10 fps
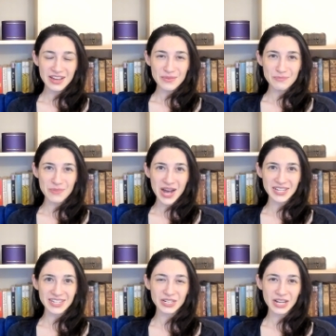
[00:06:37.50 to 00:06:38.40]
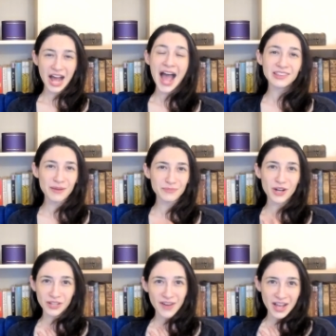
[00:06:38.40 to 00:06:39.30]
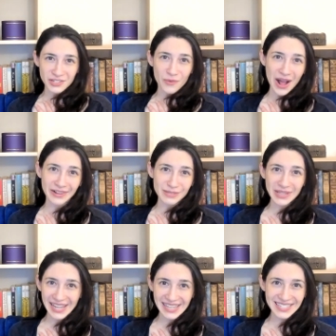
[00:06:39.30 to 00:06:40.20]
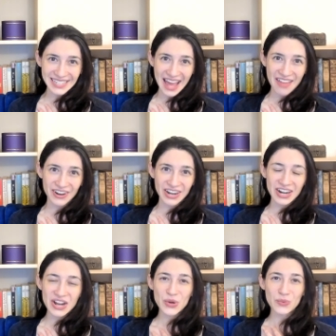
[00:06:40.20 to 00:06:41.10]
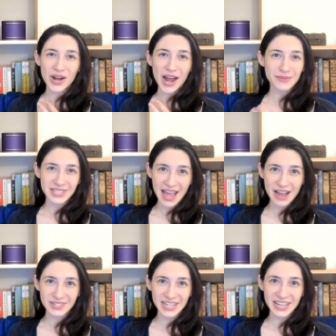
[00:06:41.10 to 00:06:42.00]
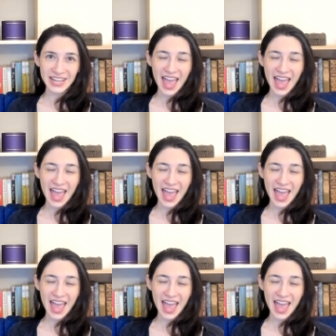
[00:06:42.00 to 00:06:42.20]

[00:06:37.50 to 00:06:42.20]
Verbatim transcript: but I lumped all of Oscar Wilde's plays together when I was counting,